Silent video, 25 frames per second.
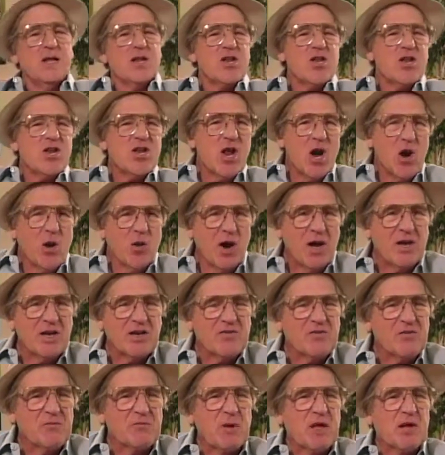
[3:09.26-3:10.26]
No, I
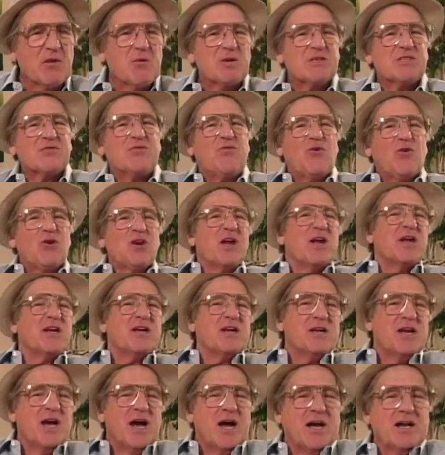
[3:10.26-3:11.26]
didn't even play. It was
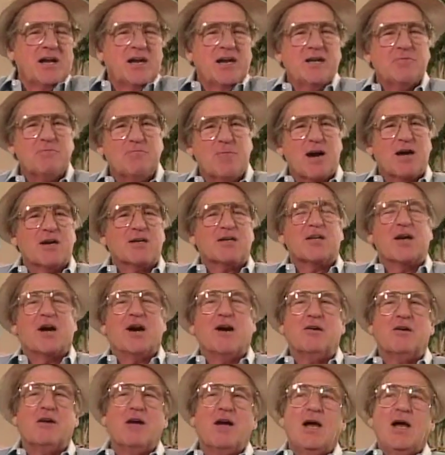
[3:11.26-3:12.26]
$4.99, marked
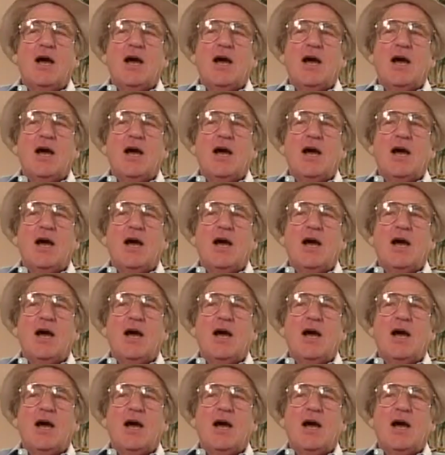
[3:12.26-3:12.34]
down.